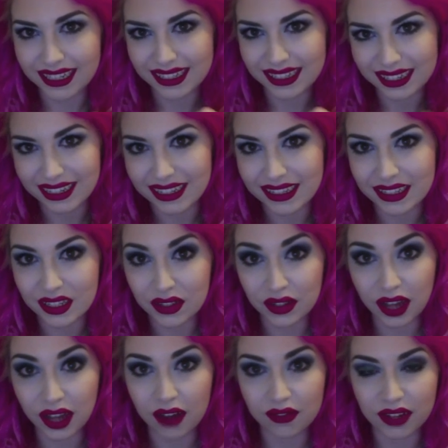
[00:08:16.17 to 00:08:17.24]
as it is and you
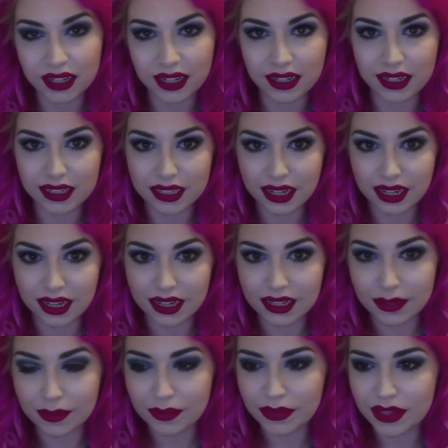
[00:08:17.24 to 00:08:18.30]
can't find any
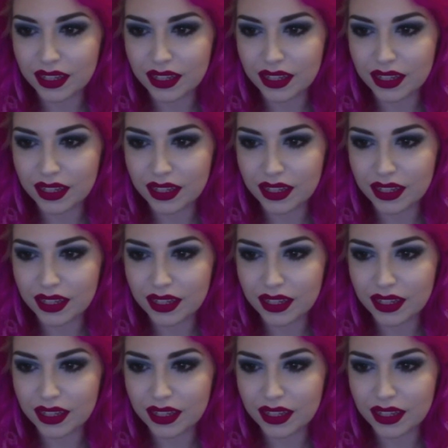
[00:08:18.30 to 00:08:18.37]
time.